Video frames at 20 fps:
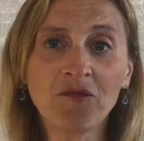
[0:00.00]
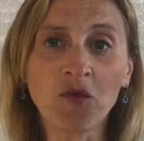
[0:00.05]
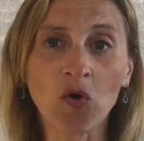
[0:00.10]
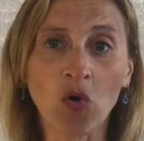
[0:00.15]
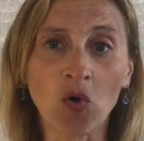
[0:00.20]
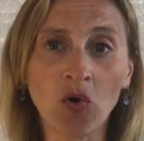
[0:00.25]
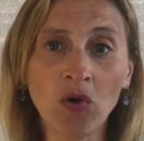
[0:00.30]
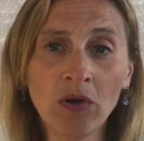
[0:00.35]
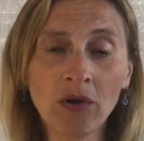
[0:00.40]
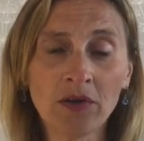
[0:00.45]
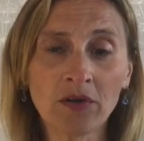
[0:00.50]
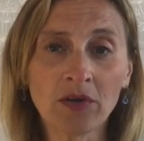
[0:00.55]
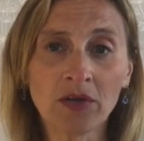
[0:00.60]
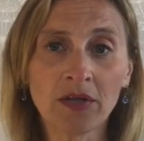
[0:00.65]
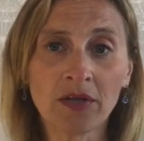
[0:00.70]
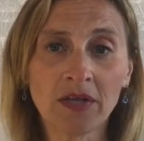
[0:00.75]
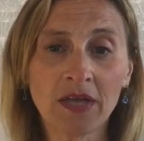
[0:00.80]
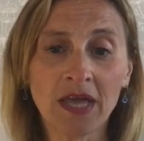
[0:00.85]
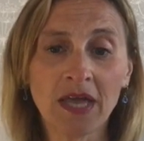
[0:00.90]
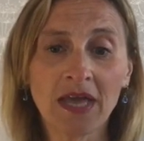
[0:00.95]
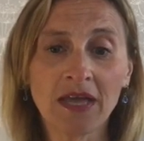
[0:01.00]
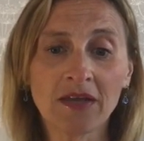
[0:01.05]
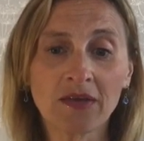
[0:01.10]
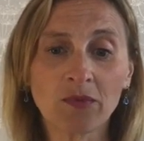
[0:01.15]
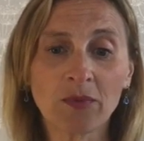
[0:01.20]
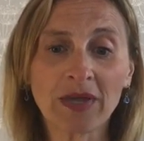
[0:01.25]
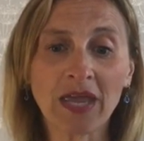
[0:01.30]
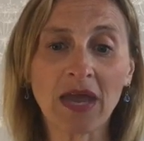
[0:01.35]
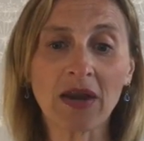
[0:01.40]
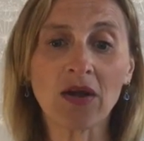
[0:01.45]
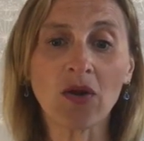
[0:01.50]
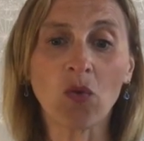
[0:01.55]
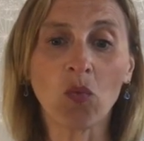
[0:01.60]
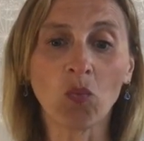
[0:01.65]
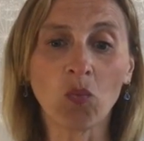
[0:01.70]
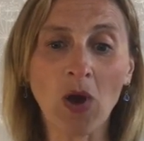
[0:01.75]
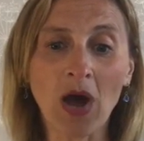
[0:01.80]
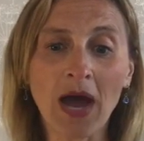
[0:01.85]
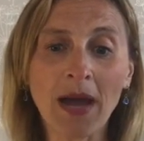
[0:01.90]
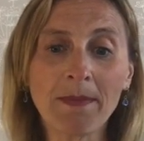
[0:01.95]
4, we get
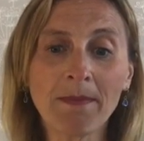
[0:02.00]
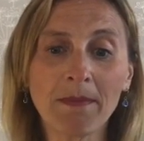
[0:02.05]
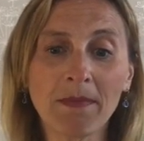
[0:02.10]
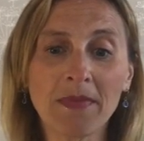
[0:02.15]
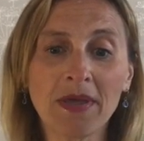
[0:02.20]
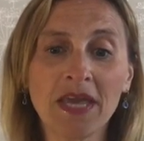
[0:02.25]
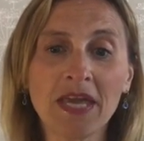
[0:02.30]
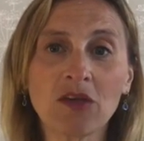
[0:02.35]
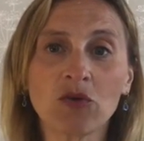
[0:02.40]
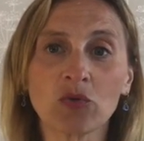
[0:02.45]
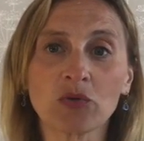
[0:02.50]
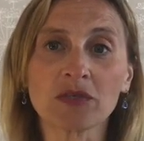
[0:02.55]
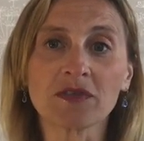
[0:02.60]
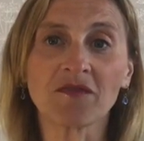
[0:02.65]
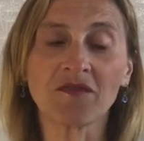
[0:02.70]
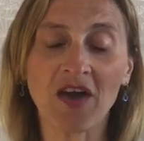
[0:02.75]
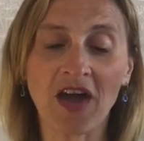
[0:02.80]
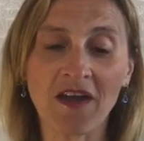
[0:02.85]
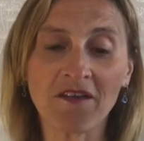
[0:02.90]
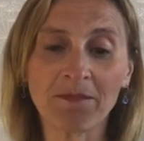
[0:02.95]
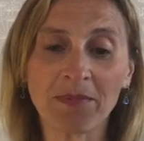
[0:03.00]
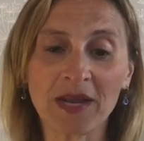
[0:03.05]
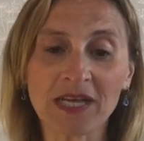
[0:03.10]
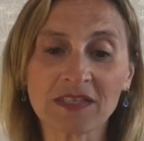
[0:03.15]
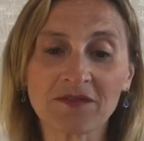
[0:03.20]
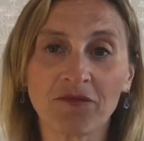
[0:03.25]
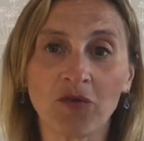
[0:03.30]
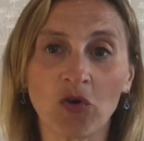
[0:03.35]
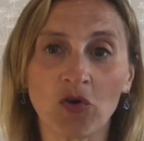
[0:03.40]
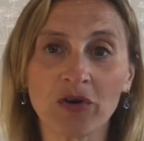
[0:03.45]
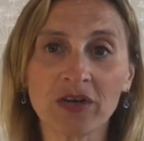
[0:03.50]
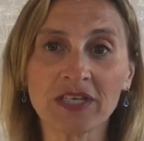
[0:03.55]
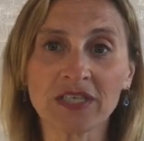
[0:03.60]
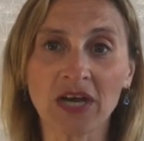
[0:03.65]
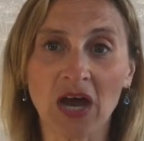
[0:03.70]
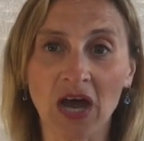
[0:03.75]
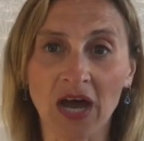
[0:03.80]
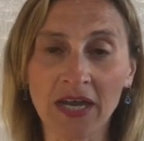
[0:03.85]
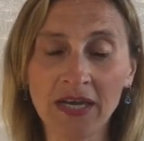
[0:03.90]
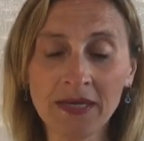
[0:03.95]
y equals 5 plus 4 is
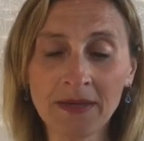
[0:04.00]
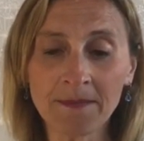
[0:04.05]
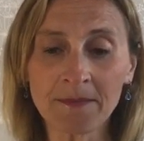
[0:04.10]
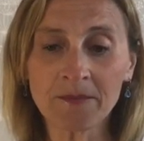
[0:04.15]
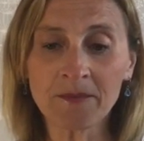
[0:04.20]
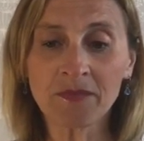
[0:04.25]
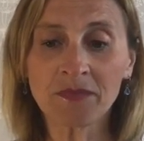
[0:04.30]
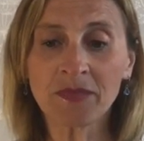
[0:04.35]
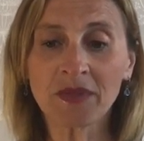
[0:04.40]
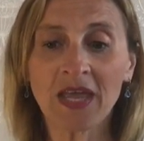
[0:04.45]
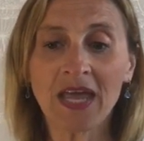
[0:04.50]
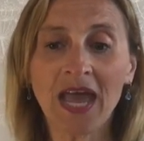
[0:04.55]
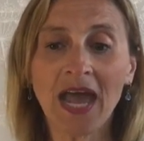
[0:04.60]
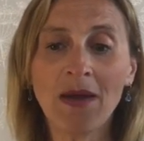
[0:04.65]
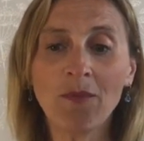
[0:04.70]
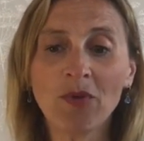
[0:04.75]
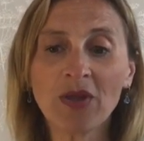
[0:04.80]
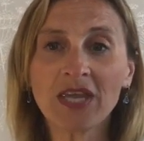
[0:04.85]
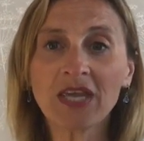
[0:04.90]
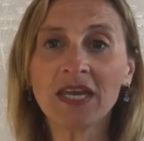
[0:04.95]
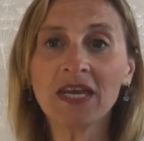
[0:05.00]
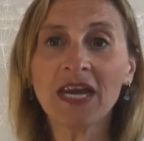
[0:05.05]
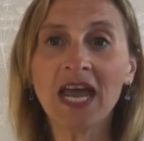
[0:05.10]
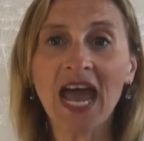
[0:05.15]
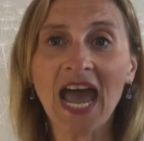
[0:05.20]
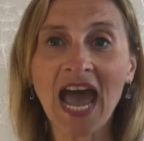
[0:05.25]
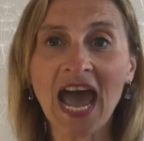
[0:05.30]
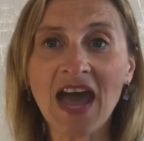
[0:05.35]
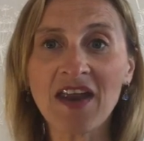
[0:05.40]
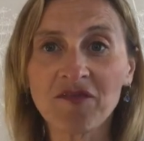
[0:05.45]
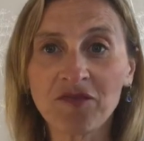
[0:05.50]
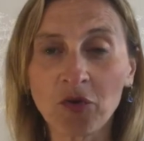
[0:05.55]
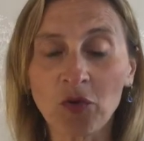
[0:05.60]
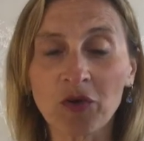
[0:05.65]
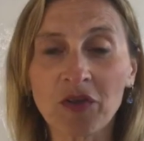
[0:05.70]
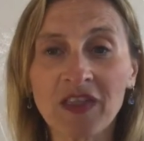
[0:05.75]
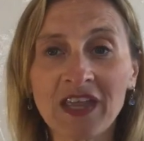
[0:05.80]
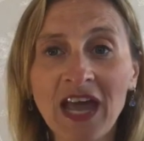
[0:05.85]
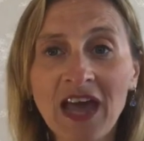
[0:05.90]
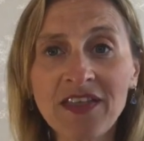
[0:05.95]
9, and we can add 4
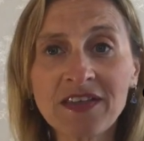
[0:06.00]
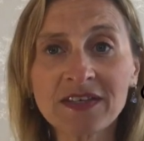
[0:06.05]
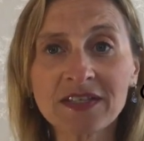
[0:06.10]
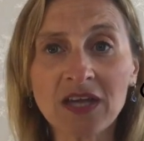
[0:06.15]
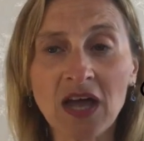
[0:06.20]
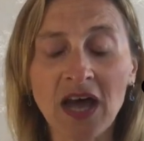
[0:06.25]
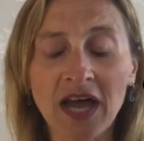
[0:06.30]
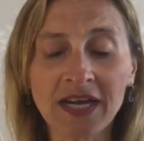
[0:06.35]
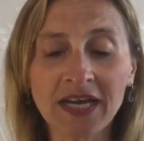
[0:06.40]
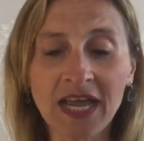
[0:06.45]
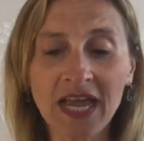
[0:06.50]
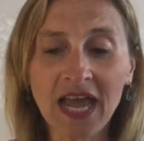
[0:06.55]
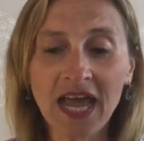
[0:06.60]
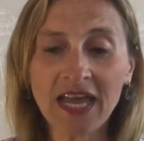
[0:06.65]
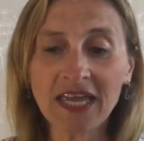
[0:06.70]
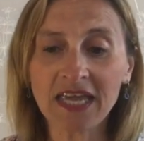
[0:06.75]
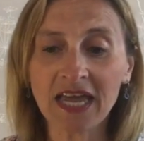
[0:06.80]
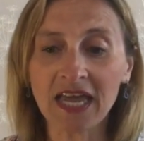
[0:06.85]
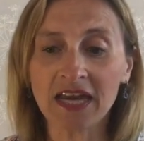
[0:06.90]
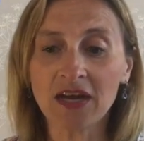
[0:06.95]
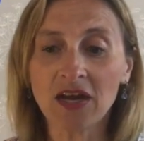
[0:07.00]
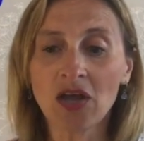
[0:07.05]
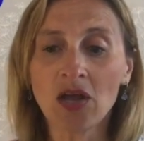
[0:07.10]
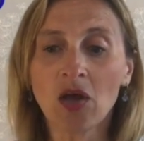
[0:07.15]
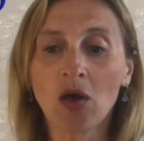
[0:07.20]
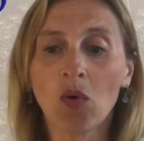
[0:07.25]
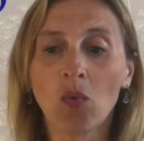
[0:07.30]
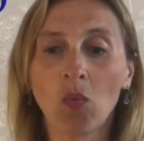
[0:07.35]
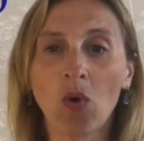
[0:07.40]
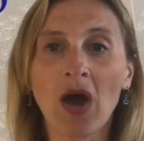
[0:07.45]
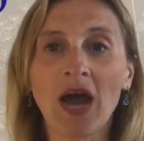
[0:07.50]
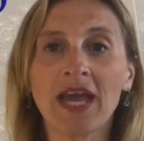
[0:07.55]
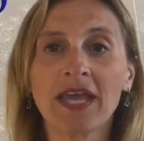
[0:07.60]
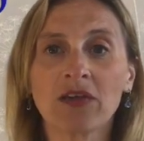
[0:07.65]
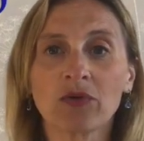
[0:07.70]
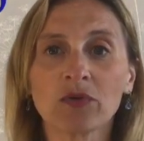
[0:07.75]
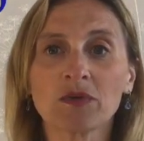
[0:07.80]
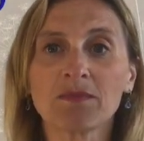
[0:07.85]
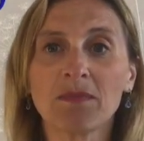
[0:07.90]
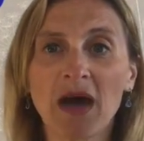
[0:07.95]
to the other side and get y
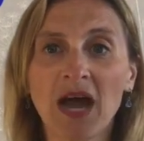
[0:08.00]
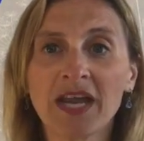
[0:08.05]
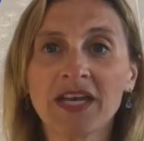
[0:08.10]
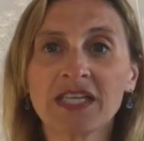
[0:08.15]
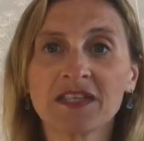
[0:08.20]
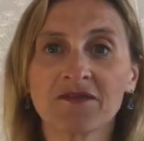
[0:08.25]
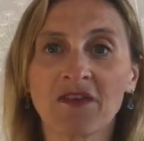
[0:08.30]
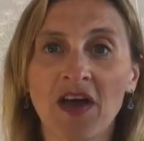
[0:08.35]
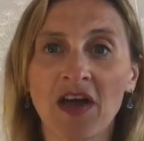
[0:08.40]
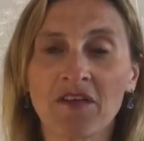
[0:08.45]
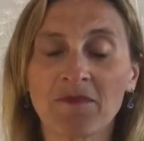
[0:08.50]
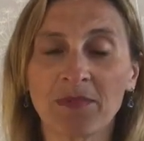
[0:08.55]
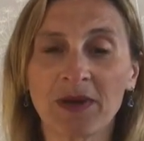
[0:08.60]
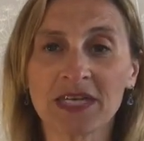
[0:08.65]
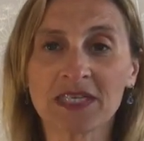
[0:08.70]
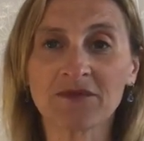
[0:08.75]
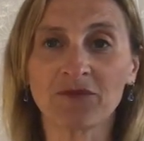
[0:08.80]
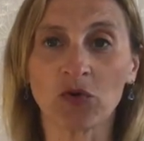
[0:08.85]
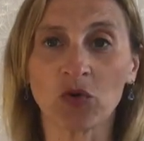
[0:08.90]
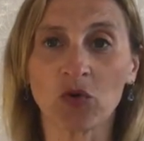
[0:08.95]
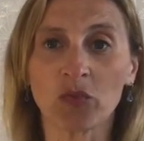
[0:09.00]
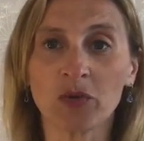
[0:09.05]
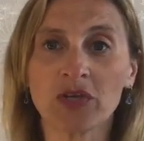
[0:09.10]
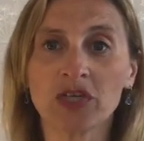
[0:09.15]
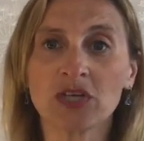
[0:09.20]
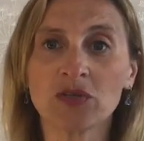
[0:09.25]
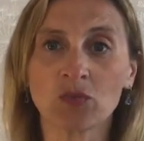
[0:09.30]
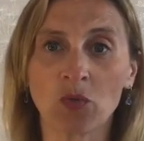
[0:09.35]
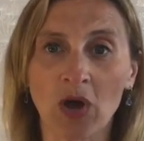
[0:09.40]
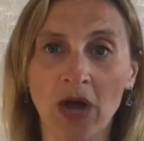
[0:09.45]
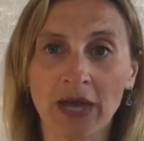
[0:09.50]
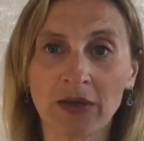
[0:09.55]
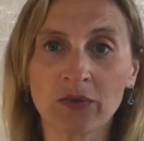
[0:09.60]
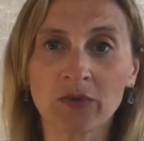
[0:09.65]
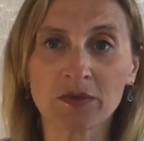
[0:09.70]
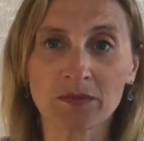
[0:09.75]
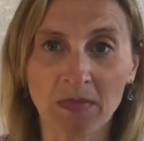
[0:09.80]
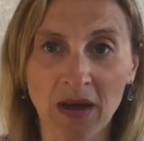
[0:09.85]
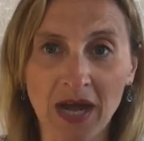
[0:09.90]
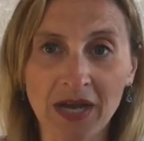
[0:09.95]
equals minus 5 plus 4, which is y
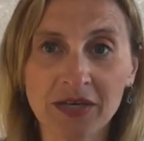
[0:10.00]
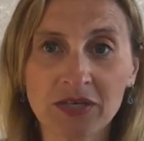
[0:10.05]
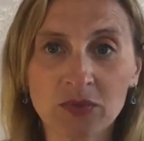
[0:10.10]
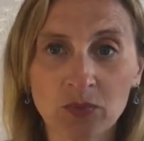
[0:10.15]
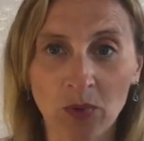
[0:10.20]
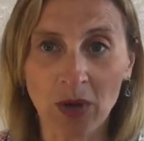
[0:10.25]
equals minus